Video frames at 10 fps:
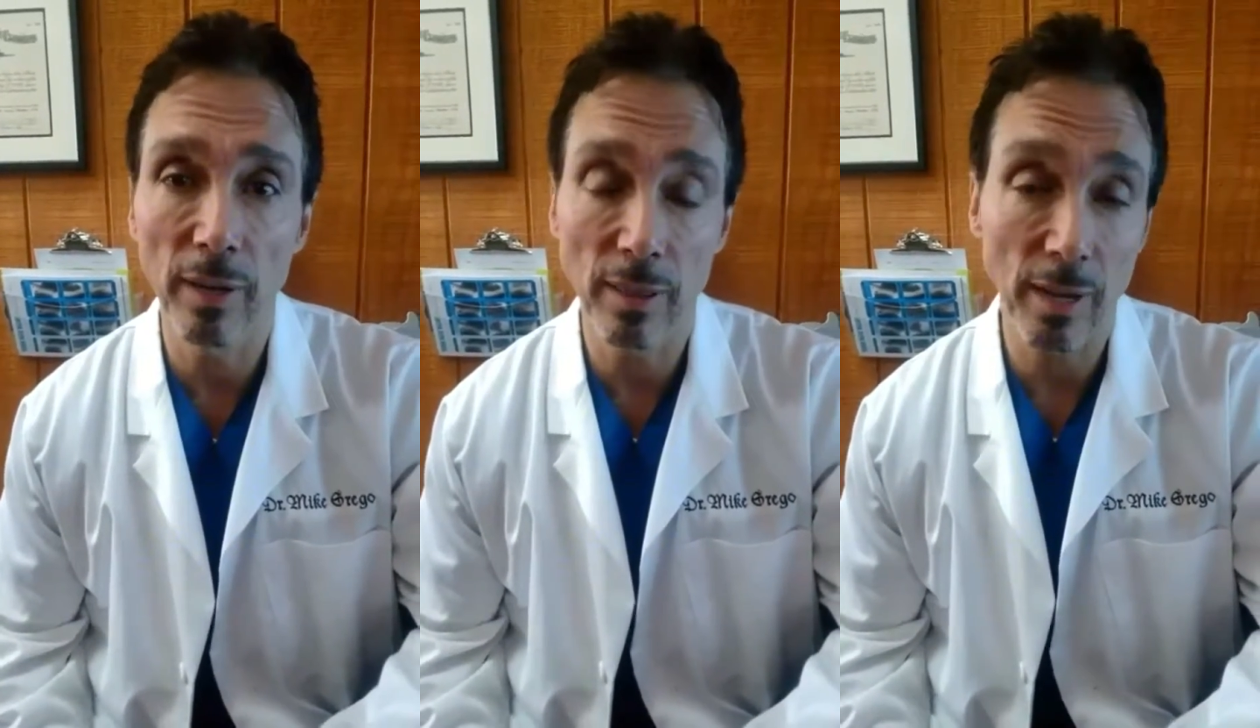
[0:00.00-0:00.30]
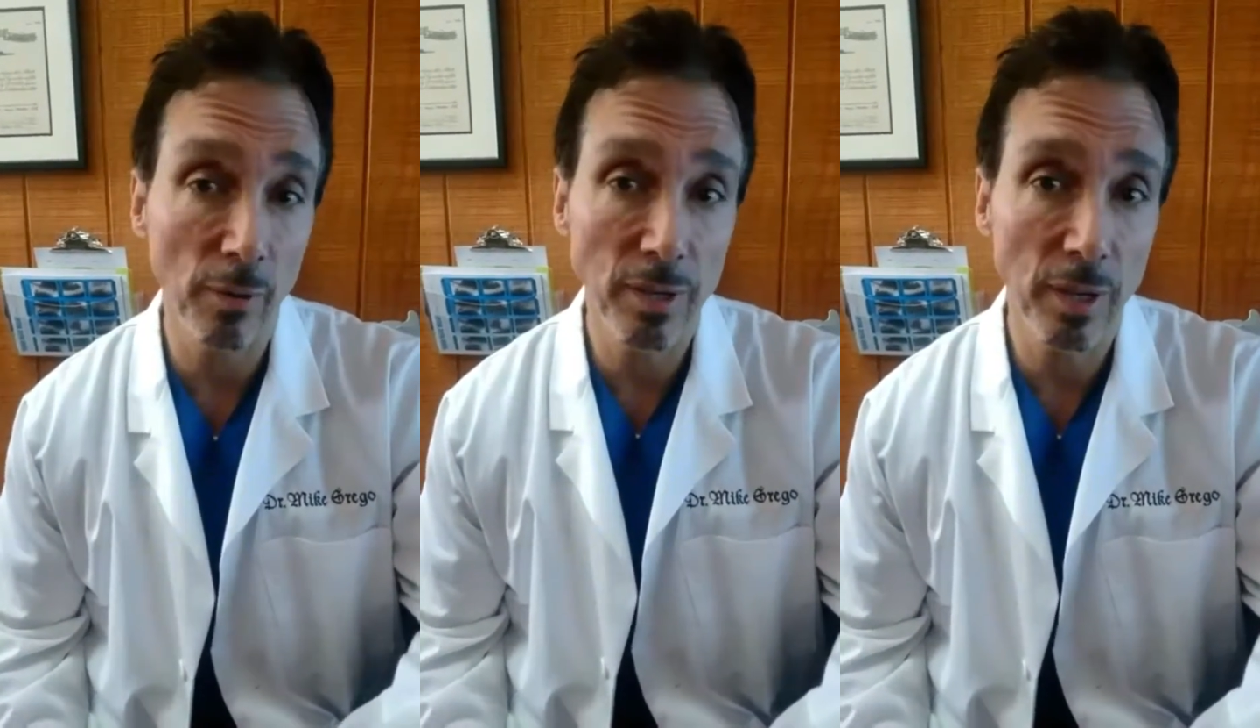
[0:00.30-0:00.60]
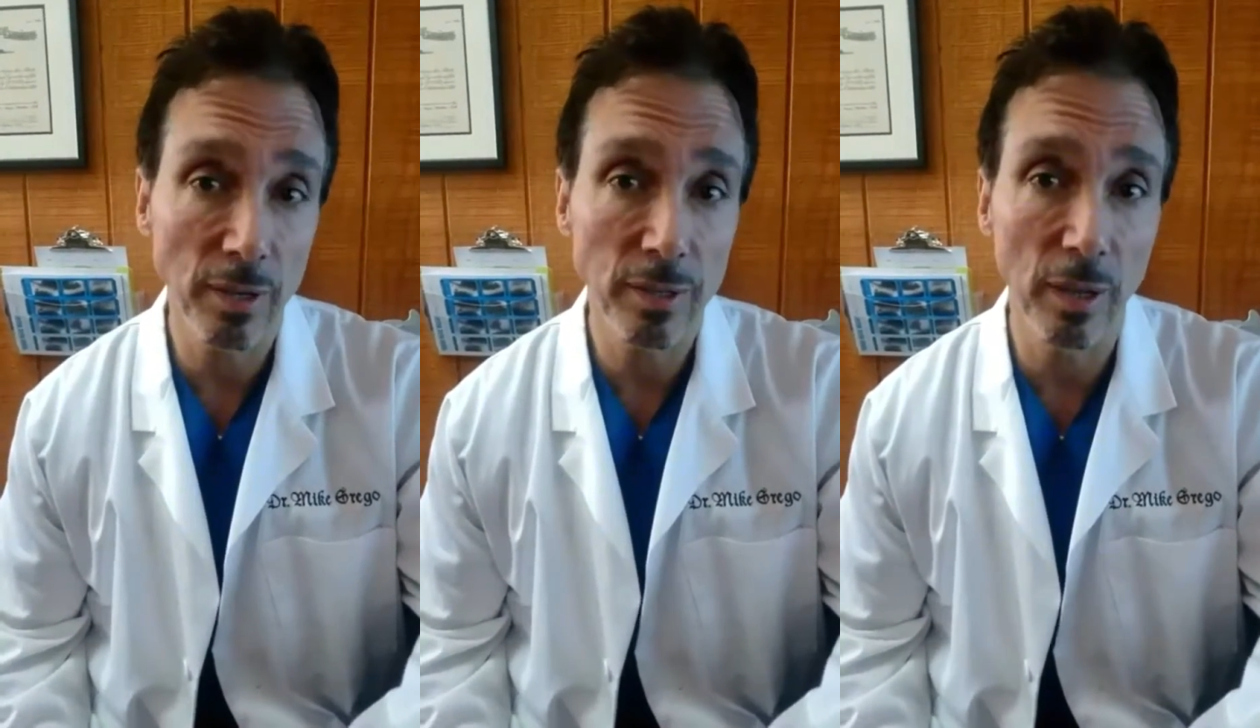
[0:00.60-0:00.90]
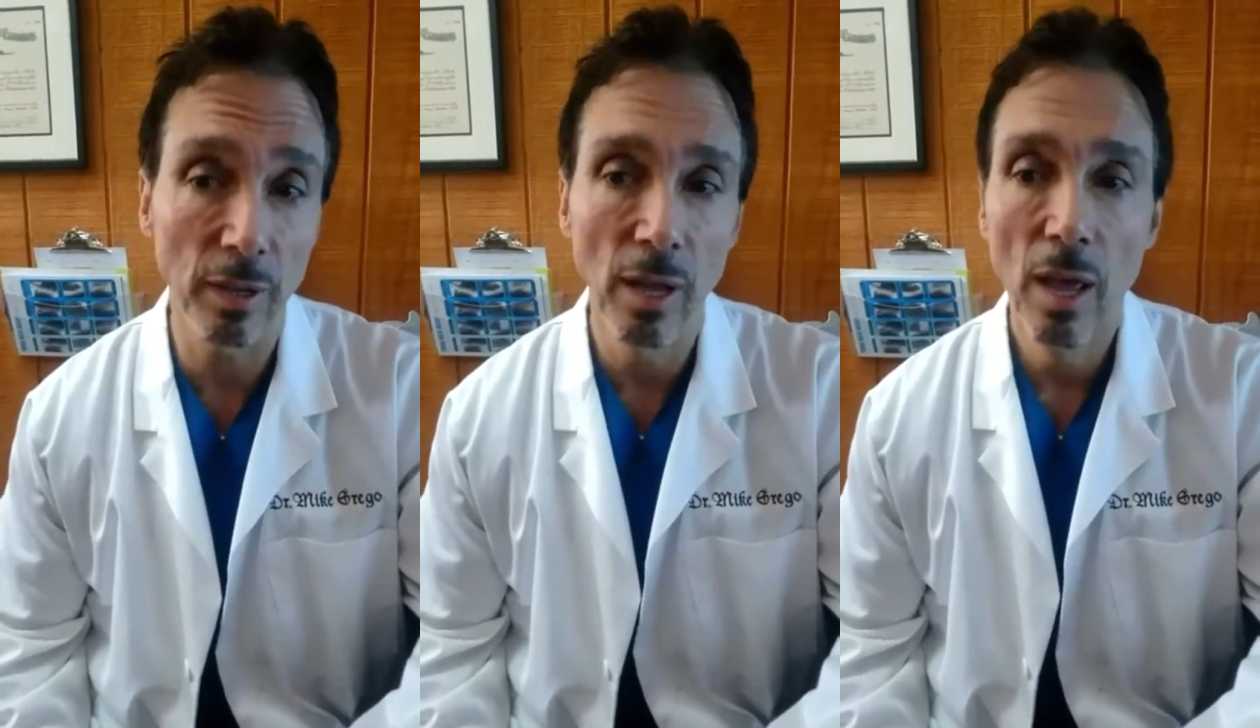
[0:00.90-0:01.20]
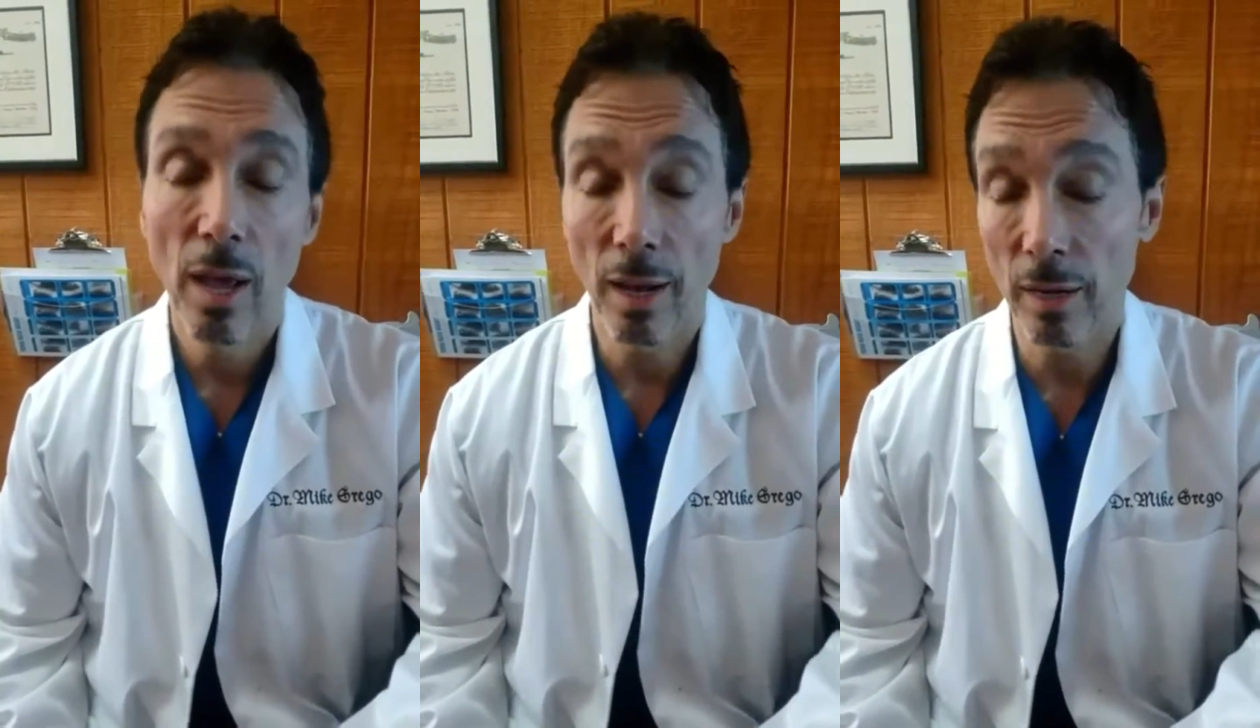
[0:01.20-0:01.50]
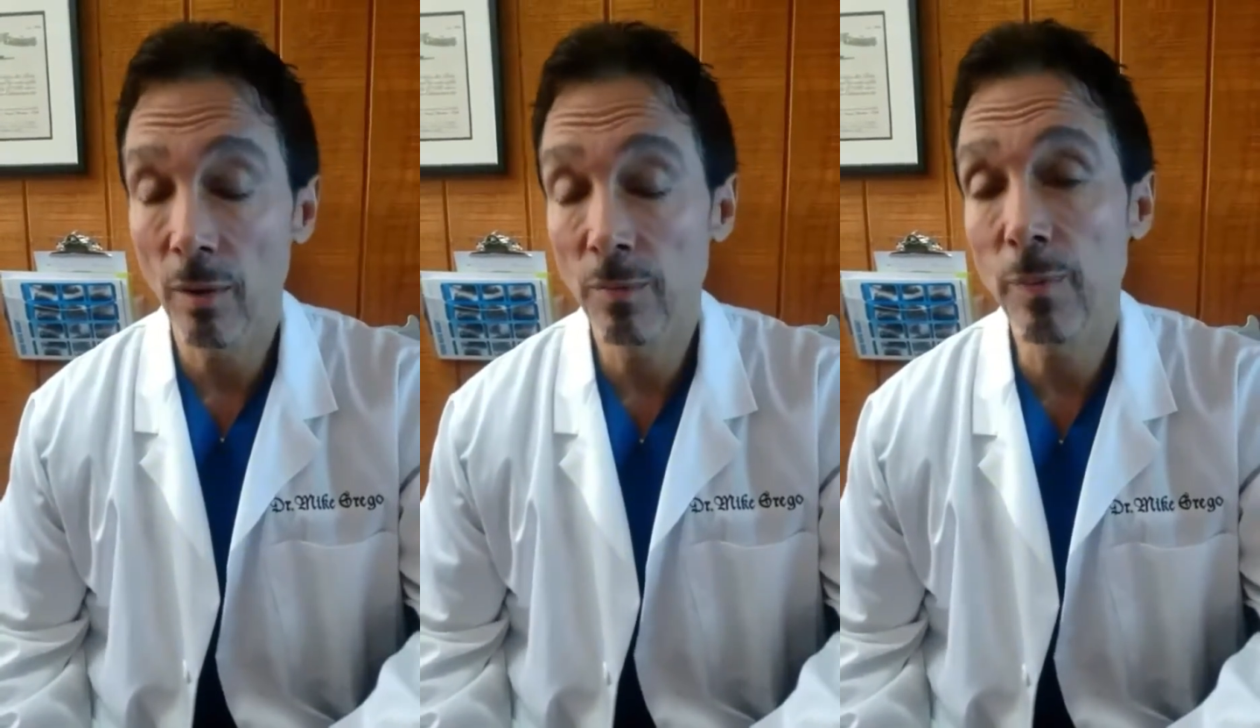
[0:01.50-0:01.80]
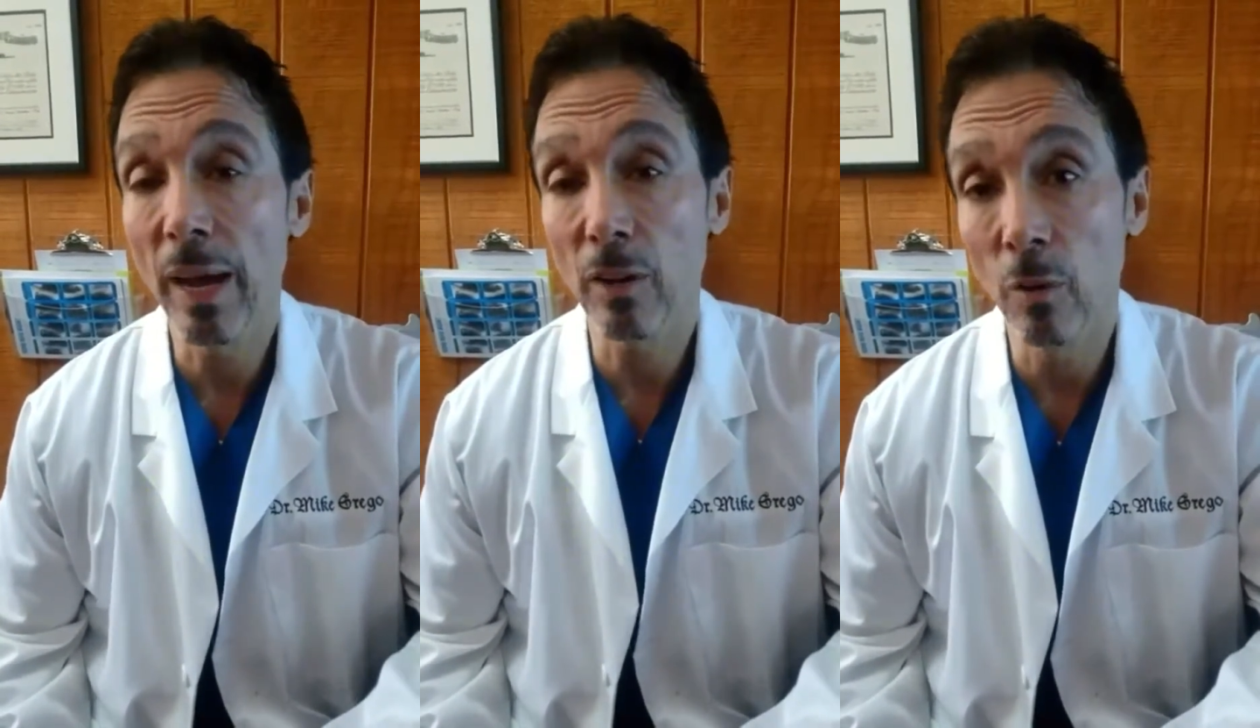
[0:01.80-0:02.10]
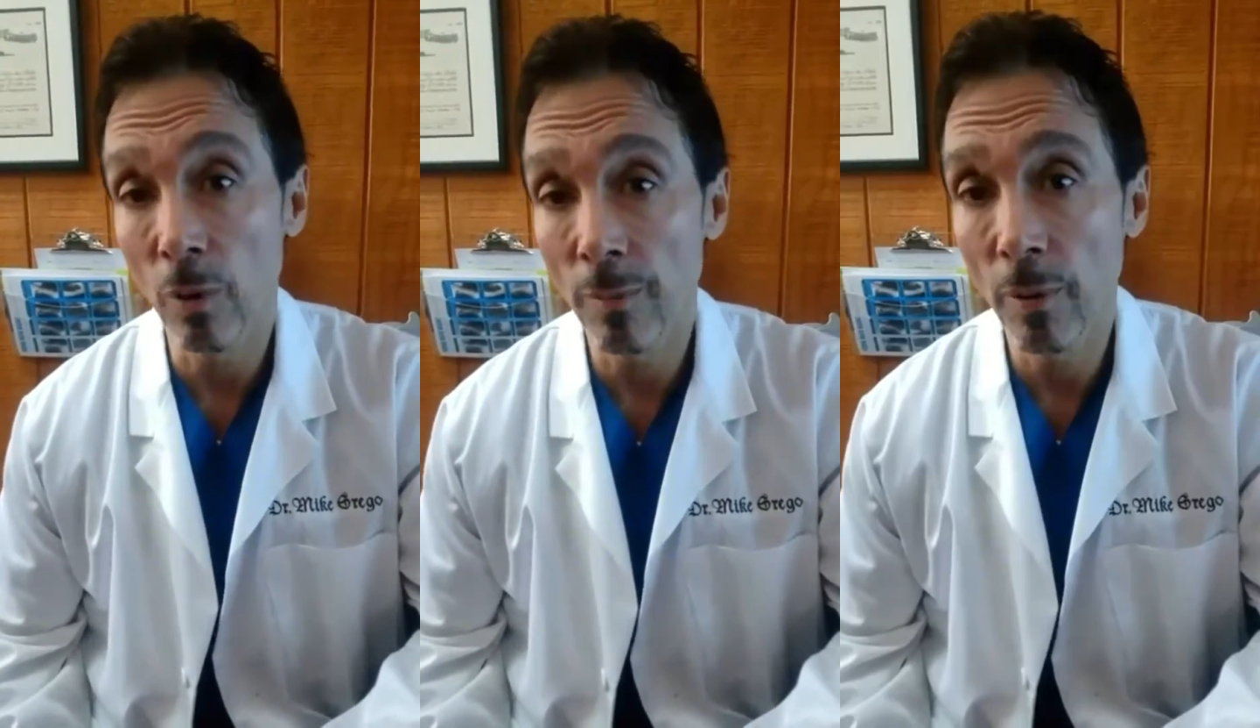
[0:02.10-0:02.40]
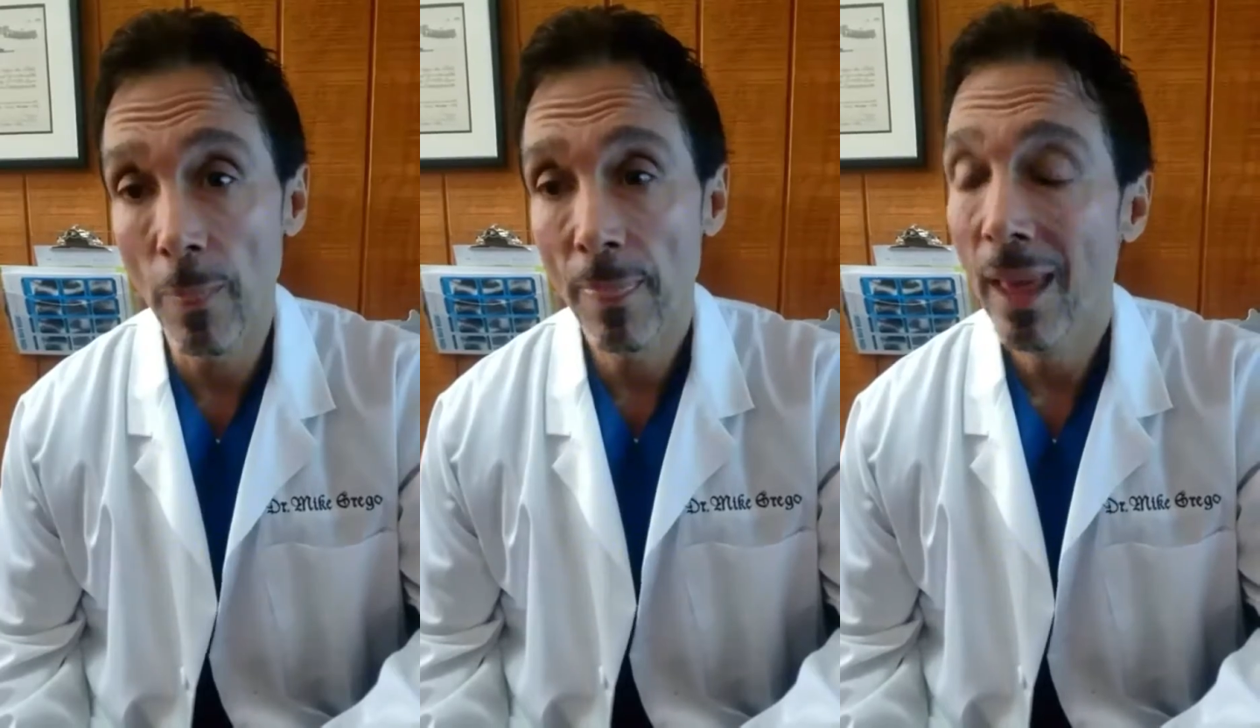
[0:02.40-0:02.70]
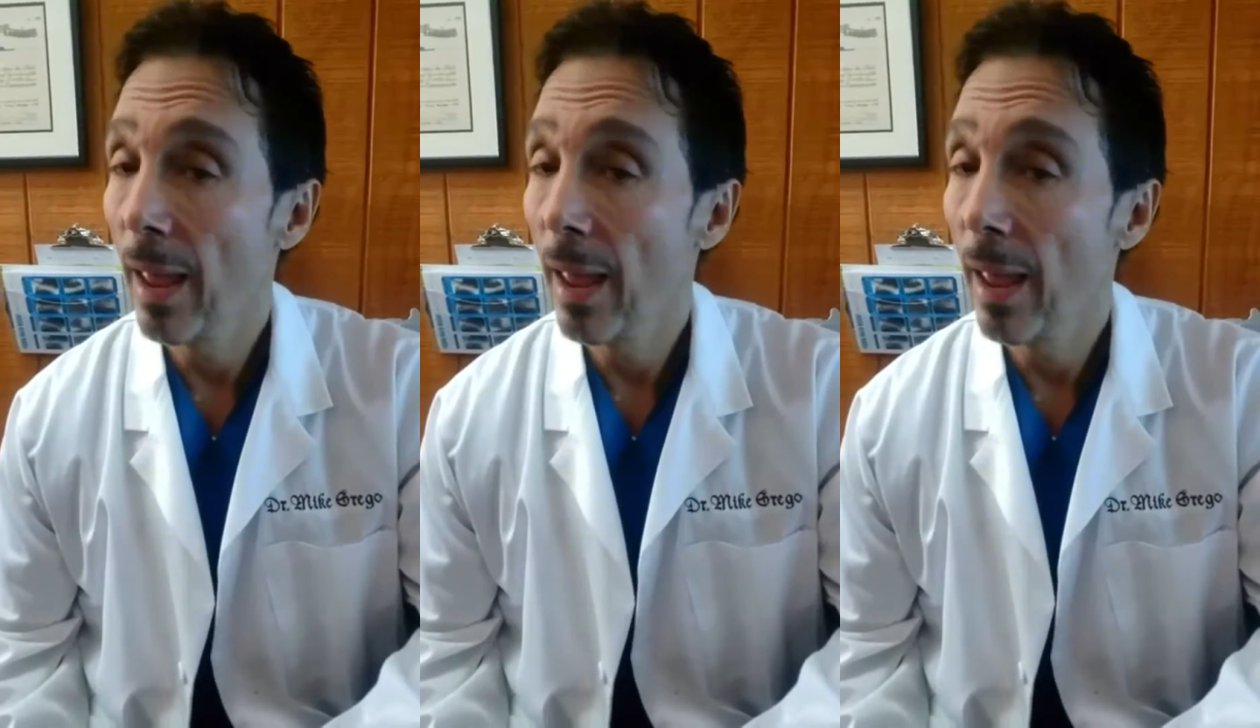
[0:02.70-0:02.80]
get a thyroid test done, and it comes back normal,